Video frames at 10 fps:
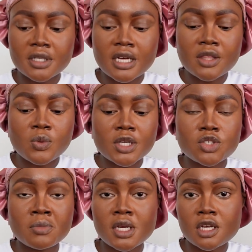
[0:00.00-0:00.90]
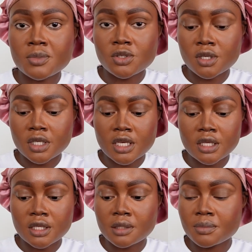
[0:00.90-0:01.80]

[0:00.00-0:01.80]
otherwise the makeup is gonna cake up.